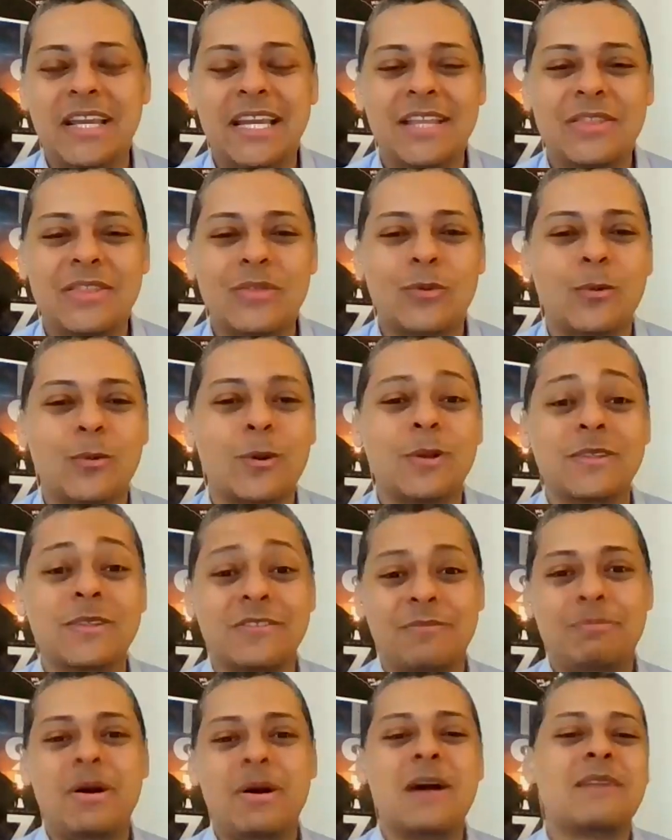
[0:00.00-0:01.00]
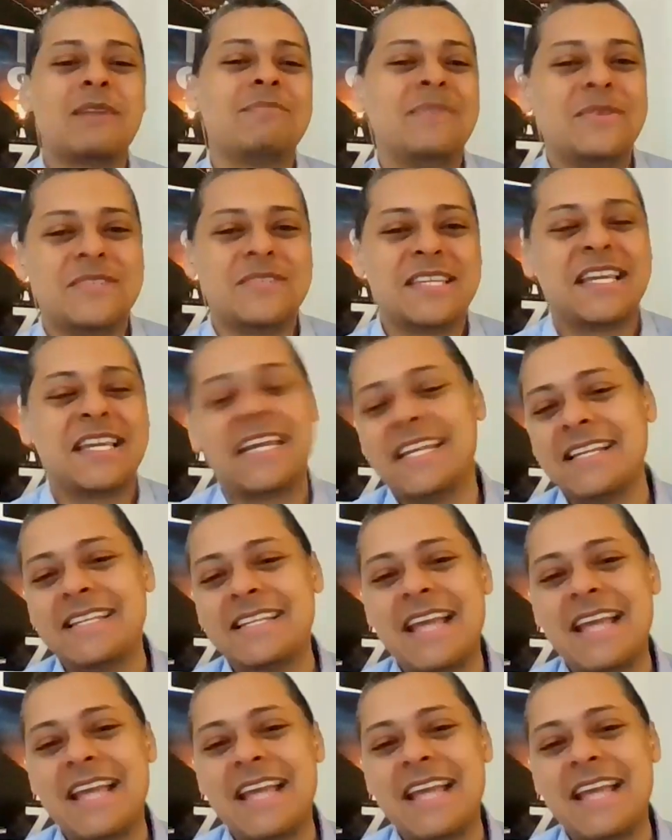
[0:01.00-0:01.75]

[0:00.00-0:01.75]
in the world of punk music and